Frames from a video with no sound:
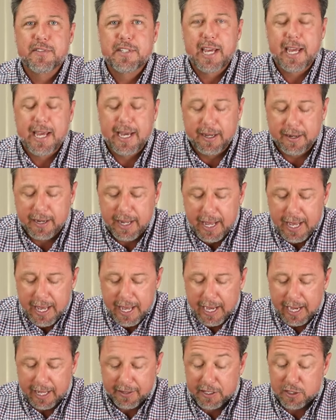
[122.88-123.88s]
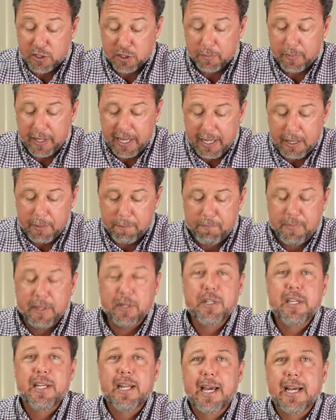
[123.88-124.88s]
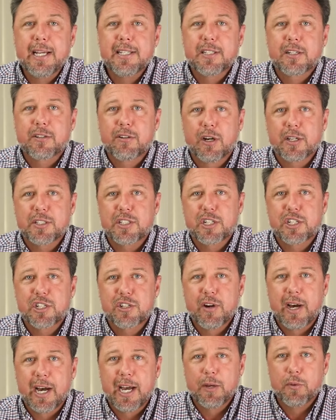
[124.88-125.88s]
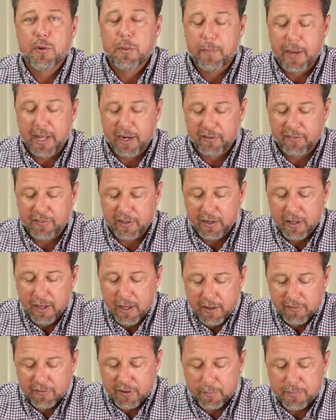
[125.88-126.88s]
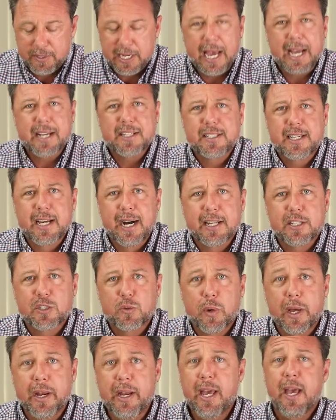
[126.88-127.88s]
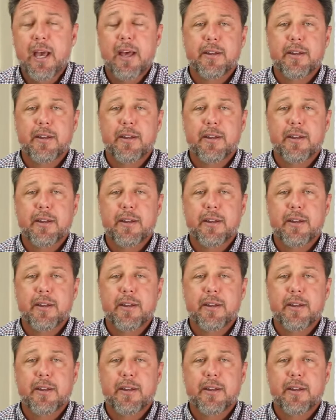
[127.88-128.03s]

town. This will mean billionaires across Australia will benefit from tax cuts when